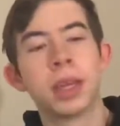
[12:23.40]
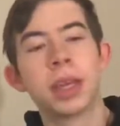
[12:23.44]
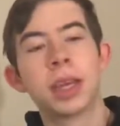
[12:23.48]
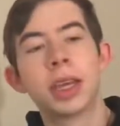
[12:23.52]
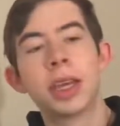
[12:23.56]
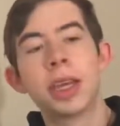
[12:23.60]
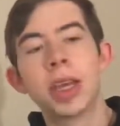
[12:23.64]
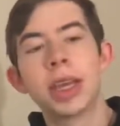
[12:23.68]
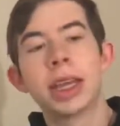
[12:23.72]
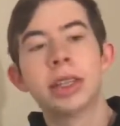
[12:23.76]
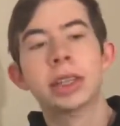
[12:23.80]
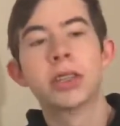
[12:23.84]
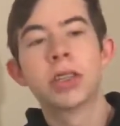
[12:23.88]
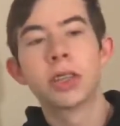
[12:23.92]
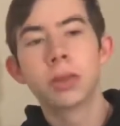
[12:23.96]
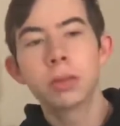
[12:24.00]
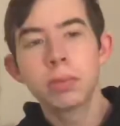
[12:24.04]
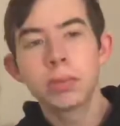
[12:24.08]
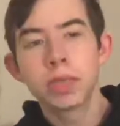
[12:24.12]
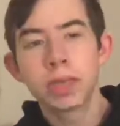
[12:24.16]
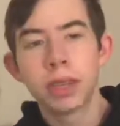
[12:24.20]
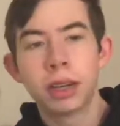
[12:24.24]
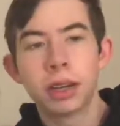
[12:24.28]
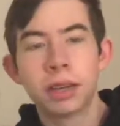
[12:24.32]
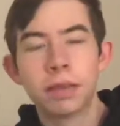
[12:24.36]
In terms
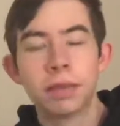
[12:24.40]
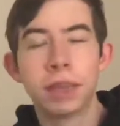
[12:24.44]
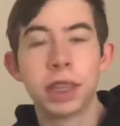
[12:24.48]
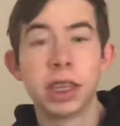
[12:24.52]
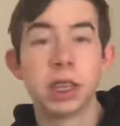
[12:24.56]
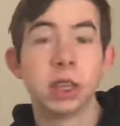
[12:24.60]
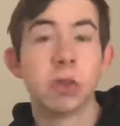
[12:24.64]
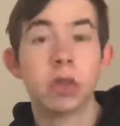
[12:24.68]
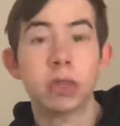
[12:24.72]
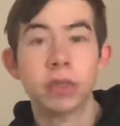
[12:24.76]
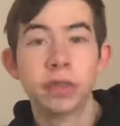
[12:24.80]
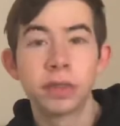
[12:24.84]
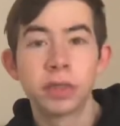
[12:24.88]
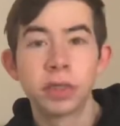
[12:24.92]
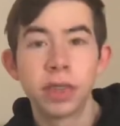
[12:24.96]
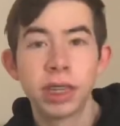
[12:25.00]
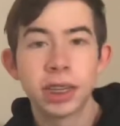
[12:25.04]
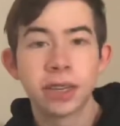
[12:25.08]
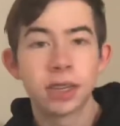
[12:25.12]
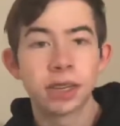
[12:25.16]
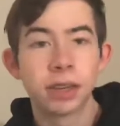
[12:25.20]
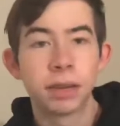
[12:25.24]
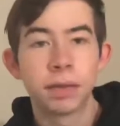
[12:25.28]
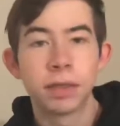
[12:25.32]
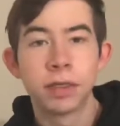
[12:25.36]
of the usefulness
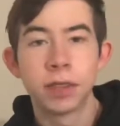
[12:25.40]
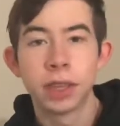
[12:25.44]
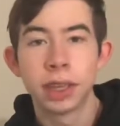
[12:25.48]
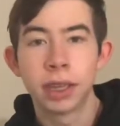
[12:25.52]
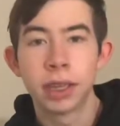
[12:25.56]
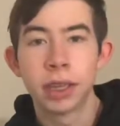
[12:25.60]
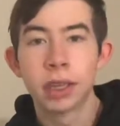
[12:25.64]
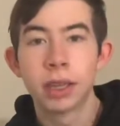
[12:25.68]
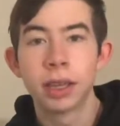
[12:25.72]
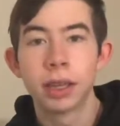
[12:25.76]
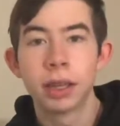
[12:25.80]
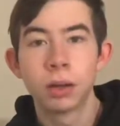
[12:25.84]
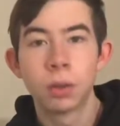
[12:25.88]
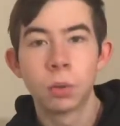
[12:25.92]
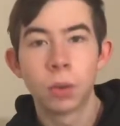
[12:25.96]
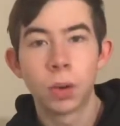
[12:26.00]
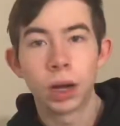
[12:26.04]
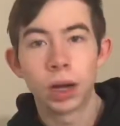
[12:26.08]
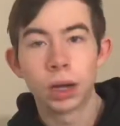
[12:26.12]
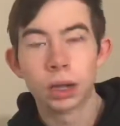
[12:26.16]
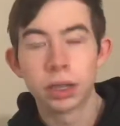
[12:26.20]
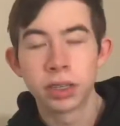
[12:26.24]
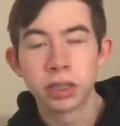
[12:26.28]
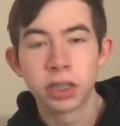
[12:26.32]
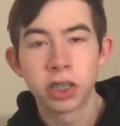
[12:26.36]
of the
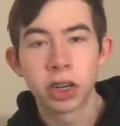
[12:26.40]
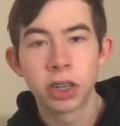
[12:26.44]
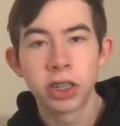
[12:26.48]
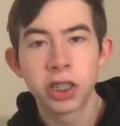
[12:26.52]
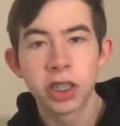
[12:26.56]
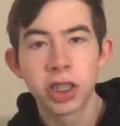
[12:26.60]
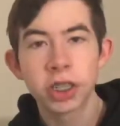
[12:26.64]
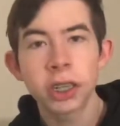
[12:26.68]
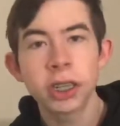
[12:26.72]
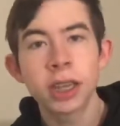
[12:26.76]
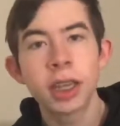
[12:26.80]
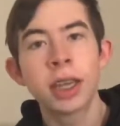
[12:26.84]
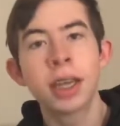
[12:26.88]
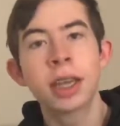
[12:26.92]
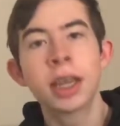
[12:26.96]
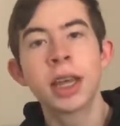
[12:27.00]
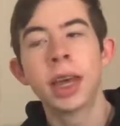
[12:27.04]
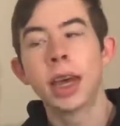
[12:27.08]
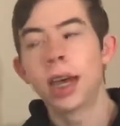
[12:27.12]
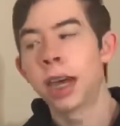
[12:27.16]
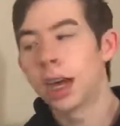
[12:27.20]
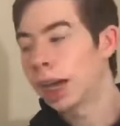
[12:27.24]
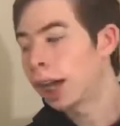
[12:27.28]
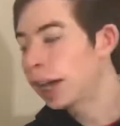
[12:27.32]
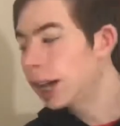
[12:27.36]
wireless charging,
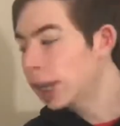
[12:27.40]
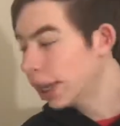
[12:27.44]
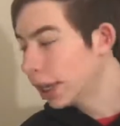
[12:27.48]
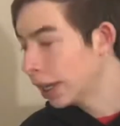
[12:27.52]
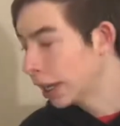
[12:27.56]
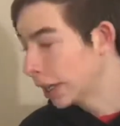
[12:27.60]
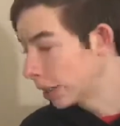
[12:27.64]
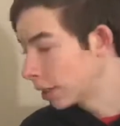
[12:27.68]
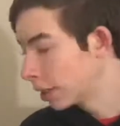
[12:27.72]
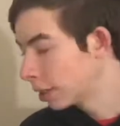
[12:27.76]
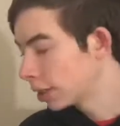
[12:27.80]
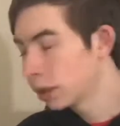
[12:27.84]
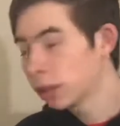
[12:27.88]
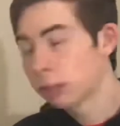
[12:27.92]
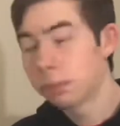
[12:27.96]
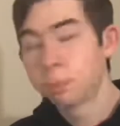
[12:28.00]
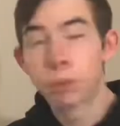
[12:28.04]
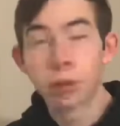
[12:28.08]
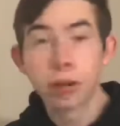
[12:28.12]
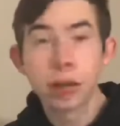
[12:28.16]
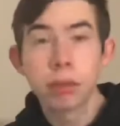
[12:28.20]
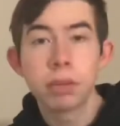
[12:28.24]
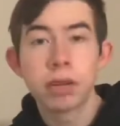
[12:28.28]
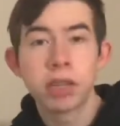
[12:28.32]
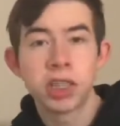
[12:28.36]
I
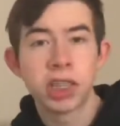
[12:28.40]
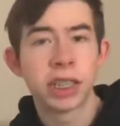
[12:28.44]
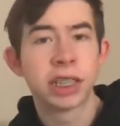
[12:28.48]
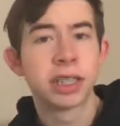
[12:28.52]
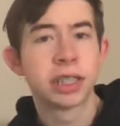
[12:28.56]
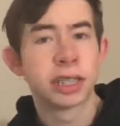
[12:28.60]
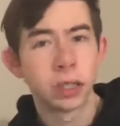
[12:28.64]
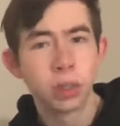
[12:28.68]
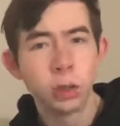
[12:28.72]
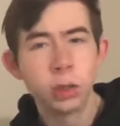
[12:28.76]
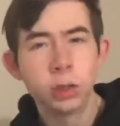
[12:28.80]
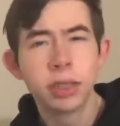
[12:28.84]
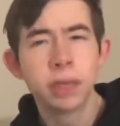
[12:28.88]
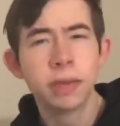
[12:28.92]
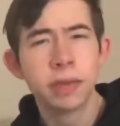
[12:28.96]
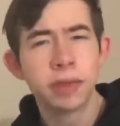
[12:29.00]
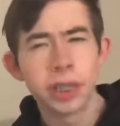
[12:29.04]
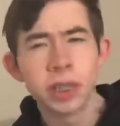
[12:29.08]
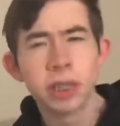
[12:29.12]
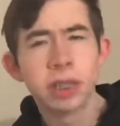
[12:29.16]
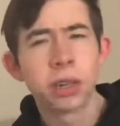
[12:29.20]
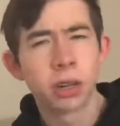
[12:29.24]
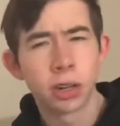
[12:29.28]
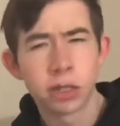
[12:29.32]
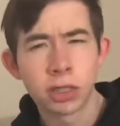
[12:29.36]
pretty much exclusively
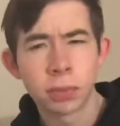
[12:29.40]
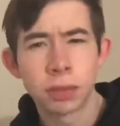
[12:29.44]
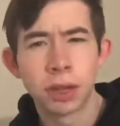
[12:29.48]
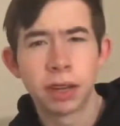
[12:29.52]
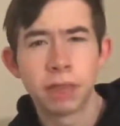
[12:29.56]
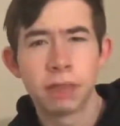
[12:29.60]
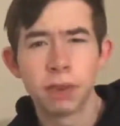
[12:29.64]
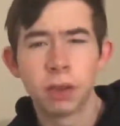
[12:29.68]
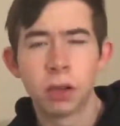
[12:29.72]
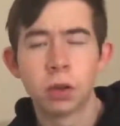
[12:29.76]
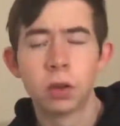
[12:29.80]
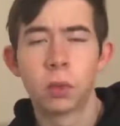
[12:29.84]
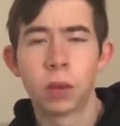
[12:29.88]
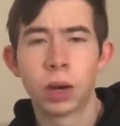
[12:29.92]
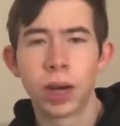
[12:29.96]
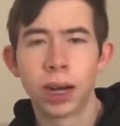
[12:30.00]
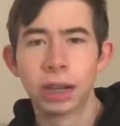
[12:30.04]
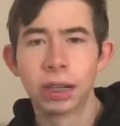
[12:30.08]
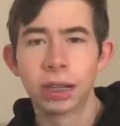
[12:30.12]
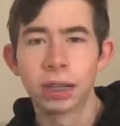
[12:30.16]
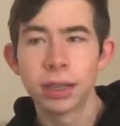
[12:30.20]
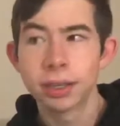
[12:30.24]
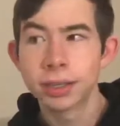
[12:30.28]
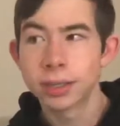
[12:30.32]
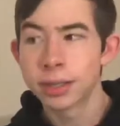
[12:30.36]
charge my phone
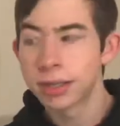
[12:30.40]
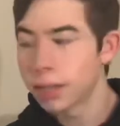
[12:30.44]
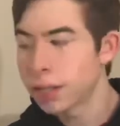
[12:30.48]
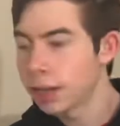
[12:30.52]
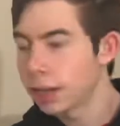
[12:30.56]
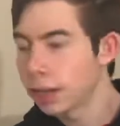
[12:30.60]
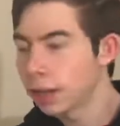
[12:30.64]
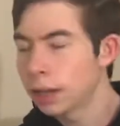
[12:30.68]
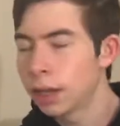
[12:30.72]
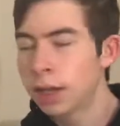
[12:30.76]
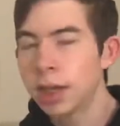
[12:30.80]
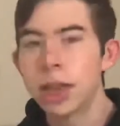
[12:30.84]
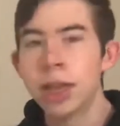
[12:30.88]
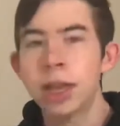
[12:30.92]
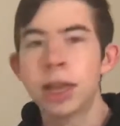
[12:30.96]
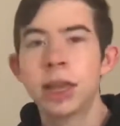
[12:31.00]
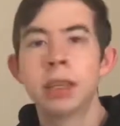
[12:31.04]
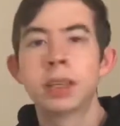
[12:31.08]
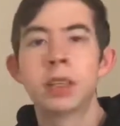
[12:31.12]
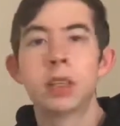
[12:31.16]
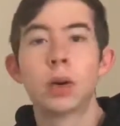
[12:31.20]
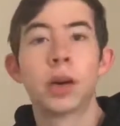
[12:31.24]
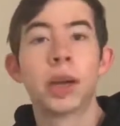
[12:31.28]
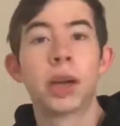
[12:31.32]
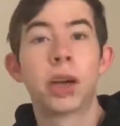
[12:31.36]
wirelessly,
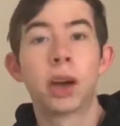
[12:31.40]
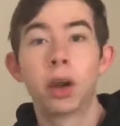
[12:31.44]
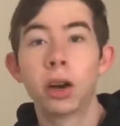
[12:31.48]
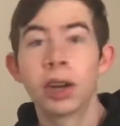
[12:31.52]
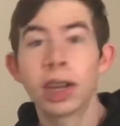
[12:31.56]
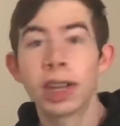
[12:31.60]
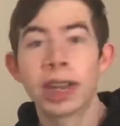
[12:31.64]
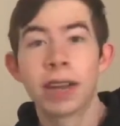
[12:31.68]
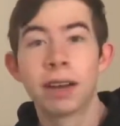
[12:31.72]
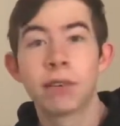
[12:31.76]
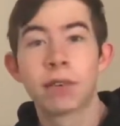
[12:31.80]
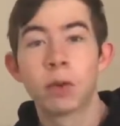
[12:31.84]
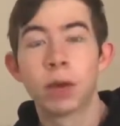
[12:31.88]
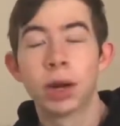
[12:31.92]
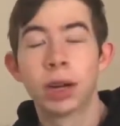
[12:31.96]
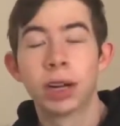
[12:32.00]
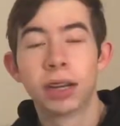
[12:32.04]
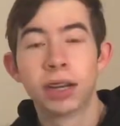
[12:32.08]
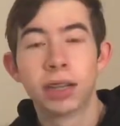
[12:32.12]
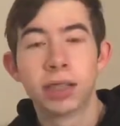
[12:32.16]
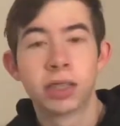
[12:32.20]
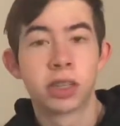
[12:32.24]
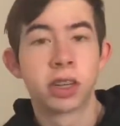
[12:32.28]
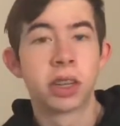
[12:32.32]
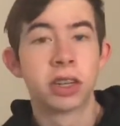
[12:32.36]
so I already have a
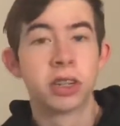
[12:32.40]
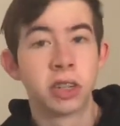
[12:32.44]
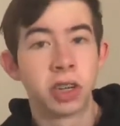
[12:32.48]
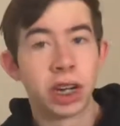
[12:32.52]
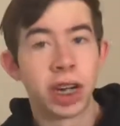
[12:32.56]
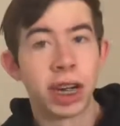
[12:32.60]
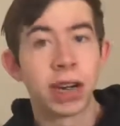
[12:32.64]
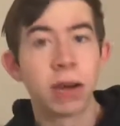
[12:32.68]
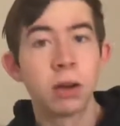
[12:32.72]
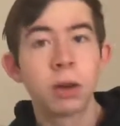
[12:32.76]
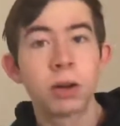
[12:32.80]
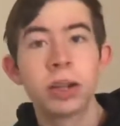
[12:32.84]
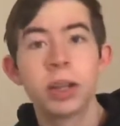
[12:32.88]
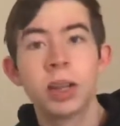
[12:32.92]
wireless charger out.